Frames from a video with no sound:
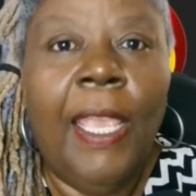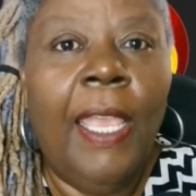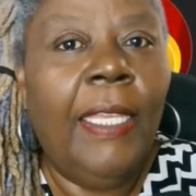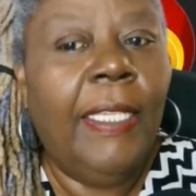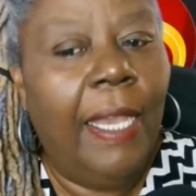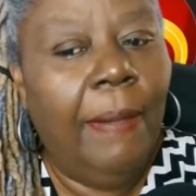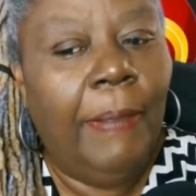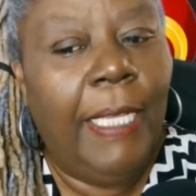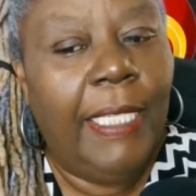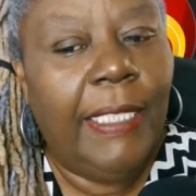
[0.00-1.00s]

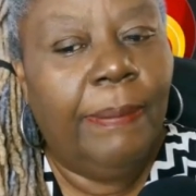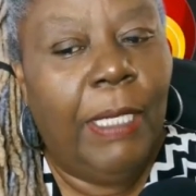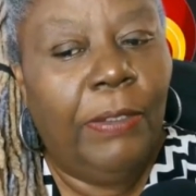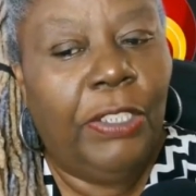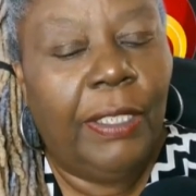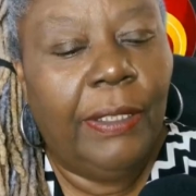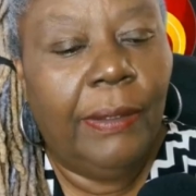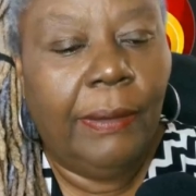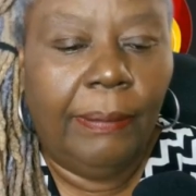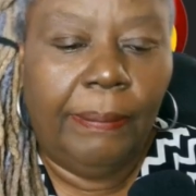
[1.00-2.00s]
Youngblood's motion,
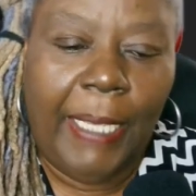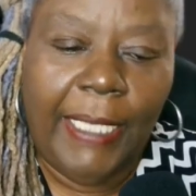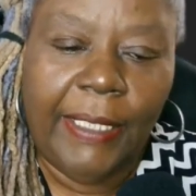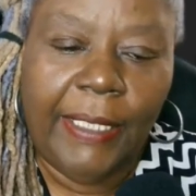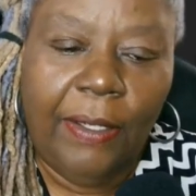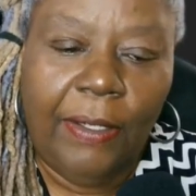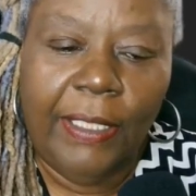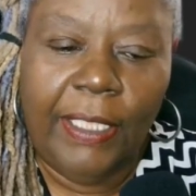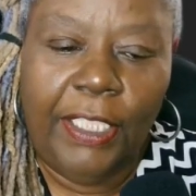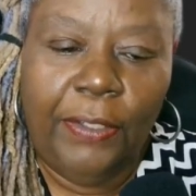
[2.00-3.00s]
based on the
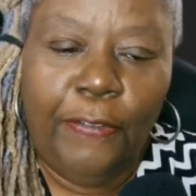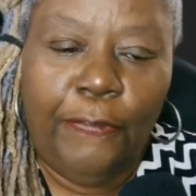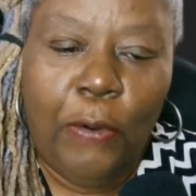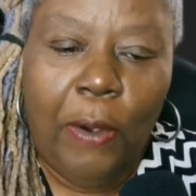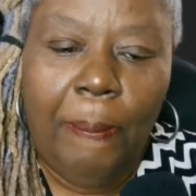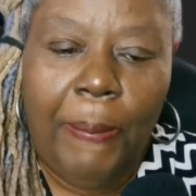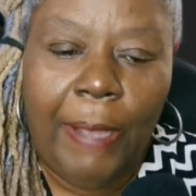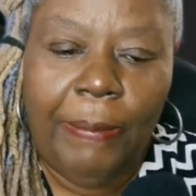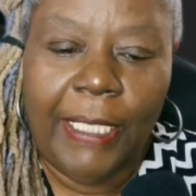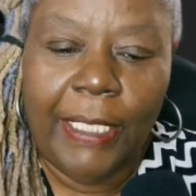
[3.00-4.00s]
Uniform Public
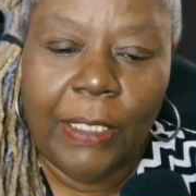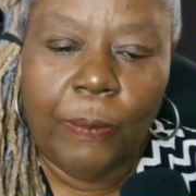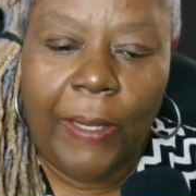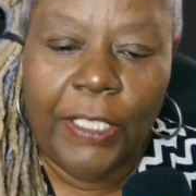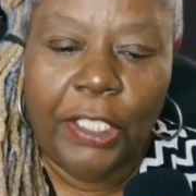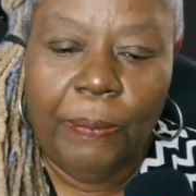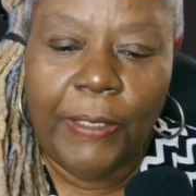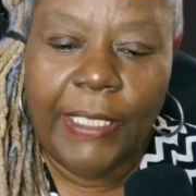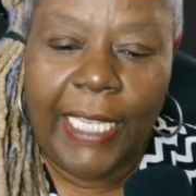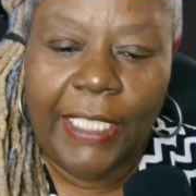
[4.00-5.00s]
Expression
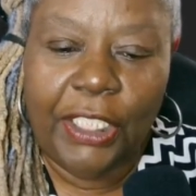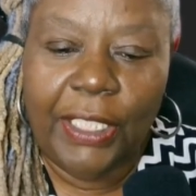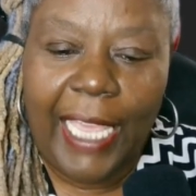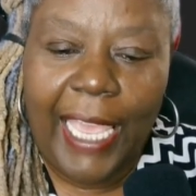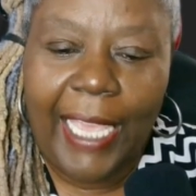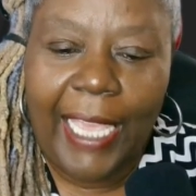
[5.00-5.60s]
Protection Act,